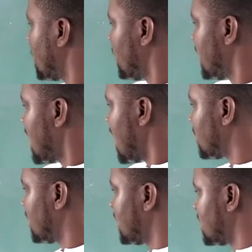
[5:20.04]
made
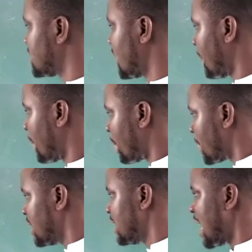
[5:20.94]
agreements
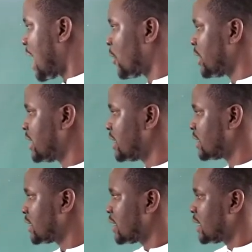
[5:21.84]
in
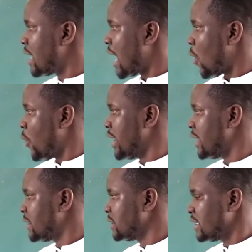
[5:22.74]
a
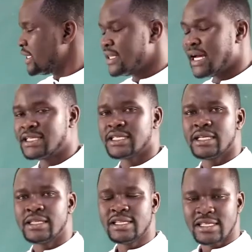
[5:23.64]
way
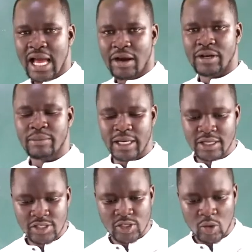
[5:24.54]
that these
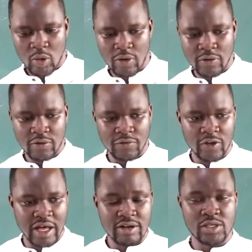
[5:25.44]
agreements, or for
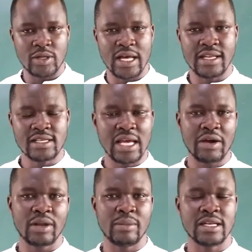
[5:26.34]
the reason that these
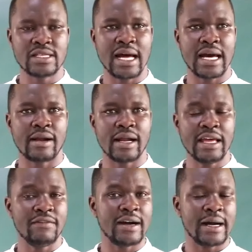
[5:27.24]
agreements are
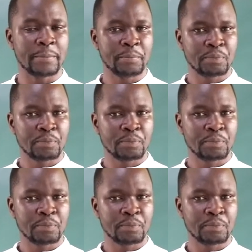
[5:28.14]
ever,